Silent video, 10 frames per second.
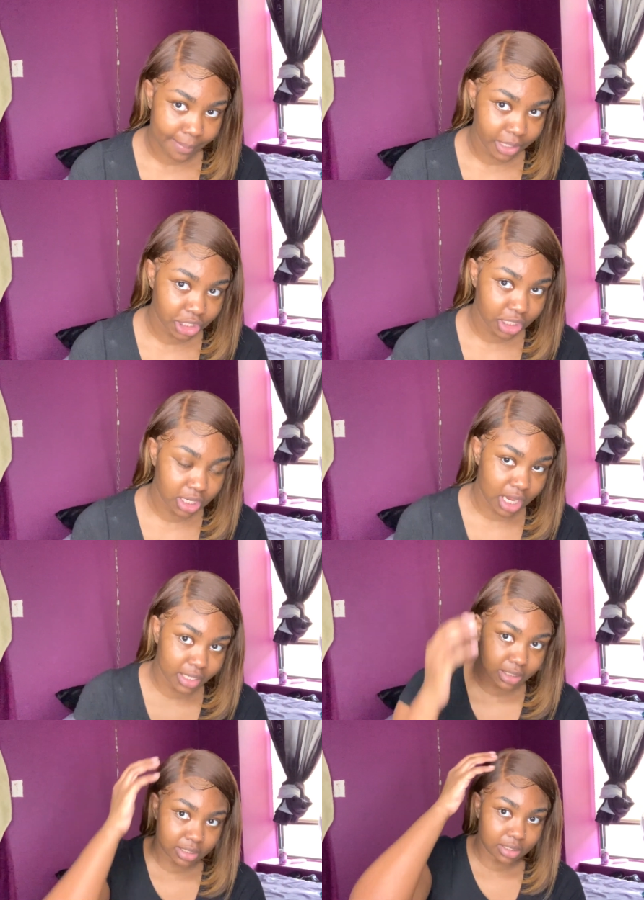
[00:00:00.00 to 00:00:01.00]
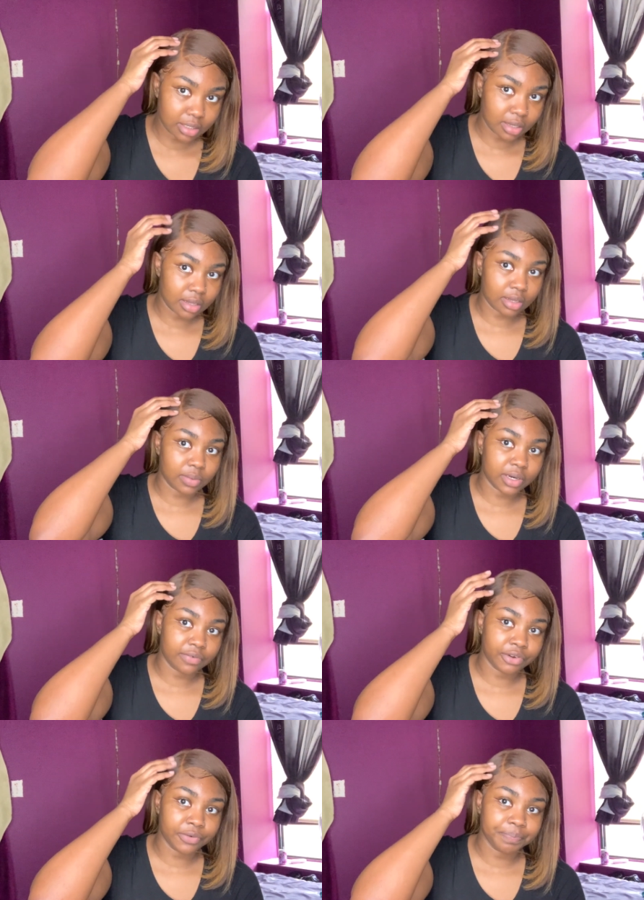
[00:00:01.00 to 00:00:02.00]
knots or whatever,
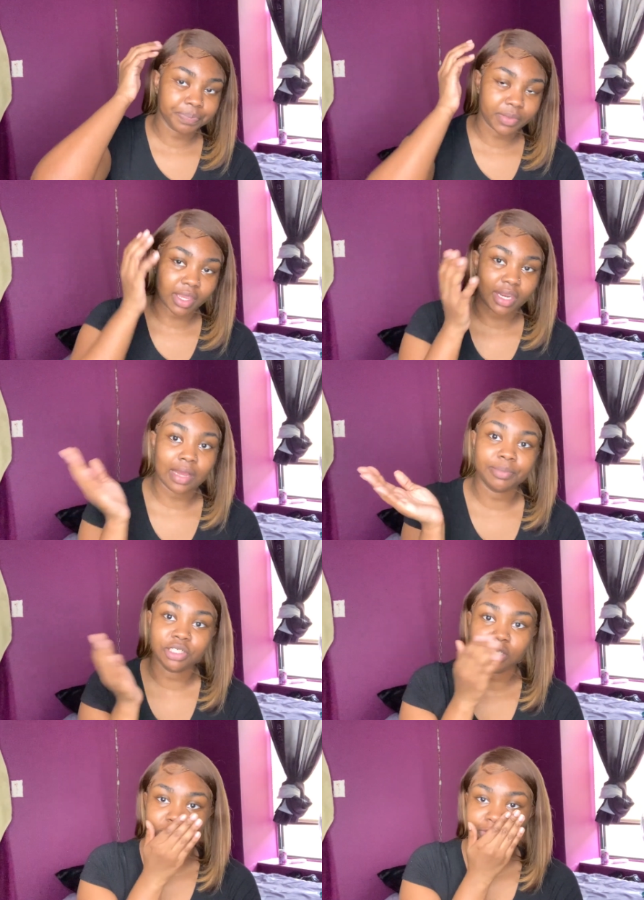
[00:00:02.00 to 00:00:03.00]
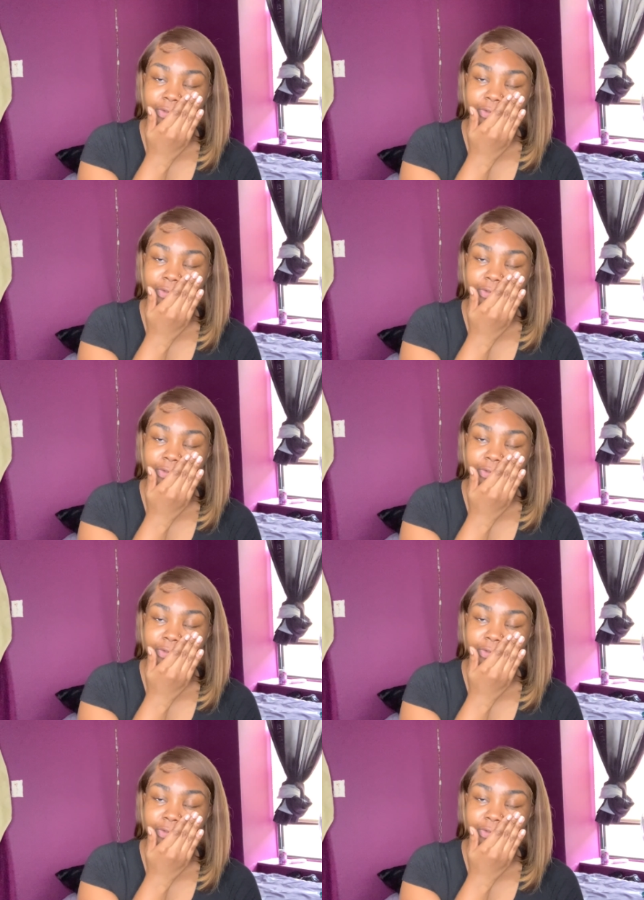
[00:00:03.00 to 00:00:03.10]
and I bleached the knots before,